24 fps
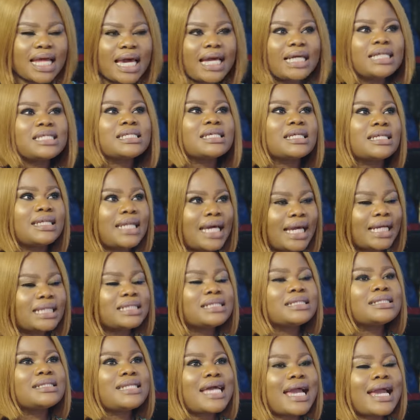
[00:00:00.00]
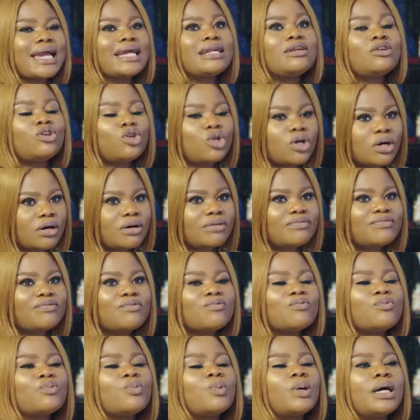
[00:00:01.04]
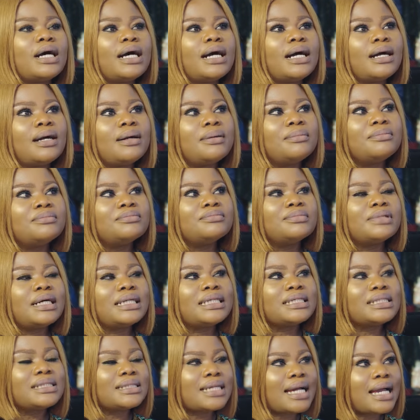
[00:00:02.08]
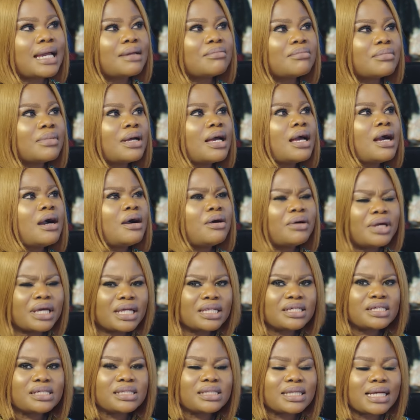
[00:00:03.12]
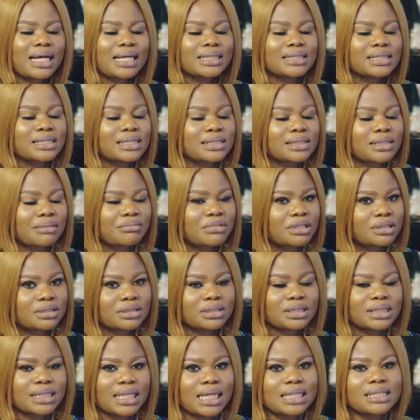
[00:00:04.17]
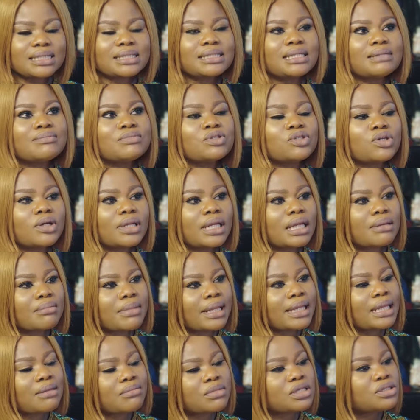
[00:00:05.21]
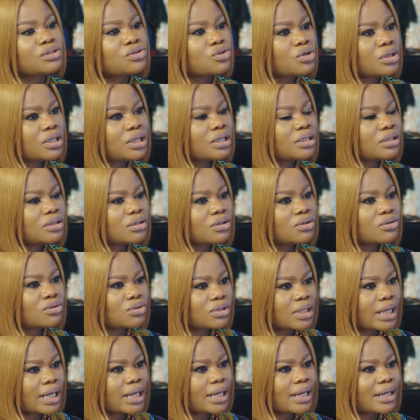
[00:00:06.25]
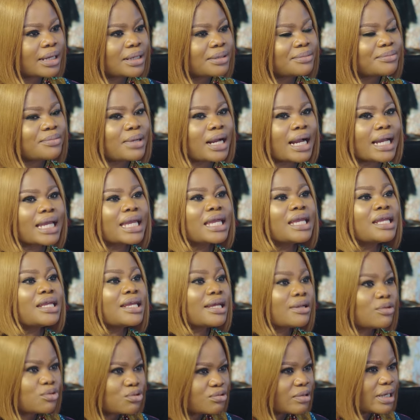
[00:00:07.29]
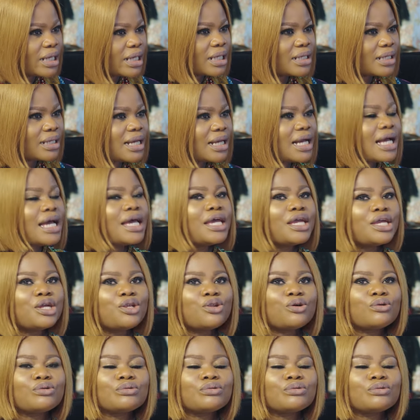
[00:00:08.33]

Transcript: clients that I love were at the time. Okay, she still has this. I mean, she still has the same surname. Her name is Doyin Akinyelure. You